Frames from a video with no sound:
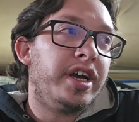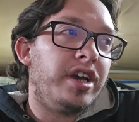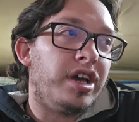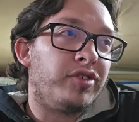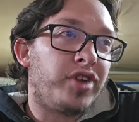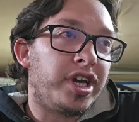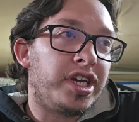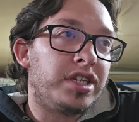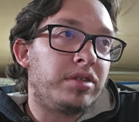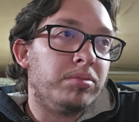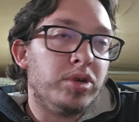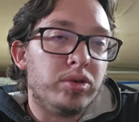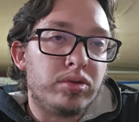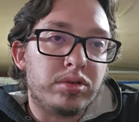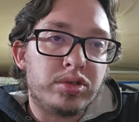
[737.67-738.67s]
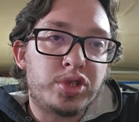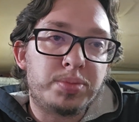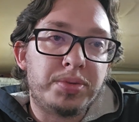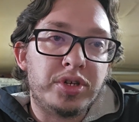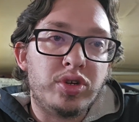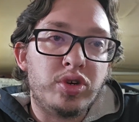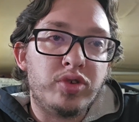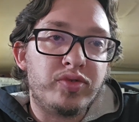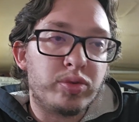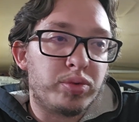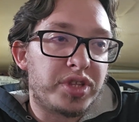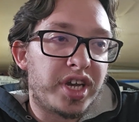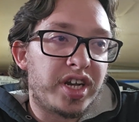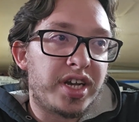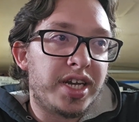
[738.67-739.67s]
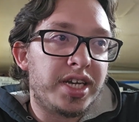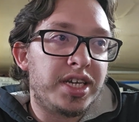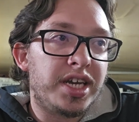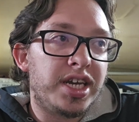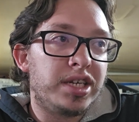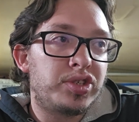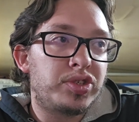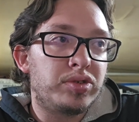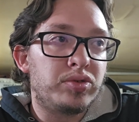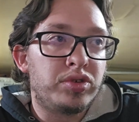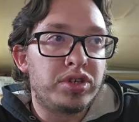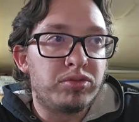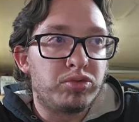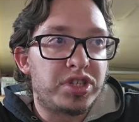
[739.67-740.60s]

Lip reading: If I can get the motor to spin over without a head gasket on it,